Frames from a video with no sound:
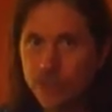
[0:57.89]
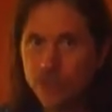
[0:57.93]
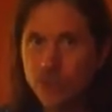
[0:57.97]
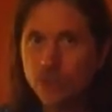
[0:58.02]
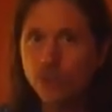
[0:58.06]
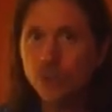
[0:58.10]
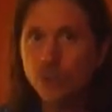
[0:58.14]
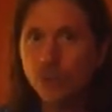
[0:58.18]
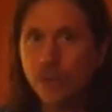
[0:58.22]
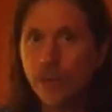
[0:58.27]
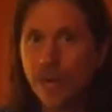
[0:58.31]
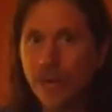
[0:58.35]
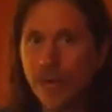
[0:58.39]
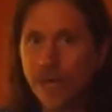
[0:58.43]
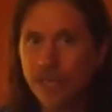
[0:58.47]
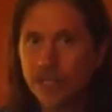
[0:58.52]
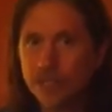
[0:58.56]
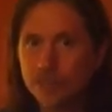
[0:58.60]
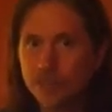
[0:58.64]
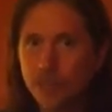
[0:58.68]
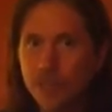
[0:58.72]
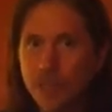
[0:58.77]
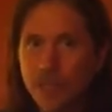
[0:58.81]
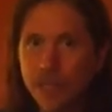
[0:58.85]
to
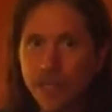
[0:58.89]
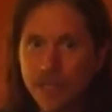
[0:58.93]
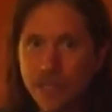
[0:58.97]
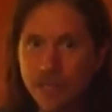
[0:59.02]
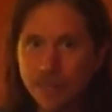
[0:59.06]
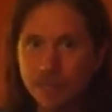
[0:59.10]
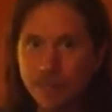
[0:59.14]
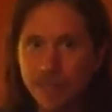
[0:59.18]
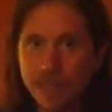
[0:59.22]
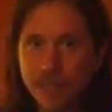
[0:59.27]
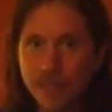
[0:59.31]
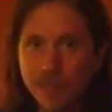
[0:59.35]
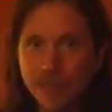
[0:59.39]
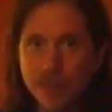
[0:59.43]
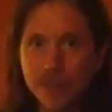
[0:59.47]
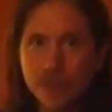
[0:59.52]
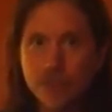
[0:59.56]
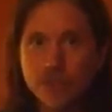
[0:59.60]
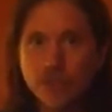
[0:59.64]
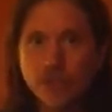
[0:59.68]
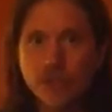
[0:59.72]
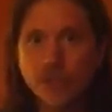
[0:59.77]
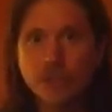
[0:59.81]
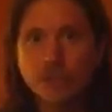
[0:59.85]
grasp and immediately
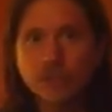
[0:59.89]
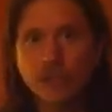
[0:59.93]
start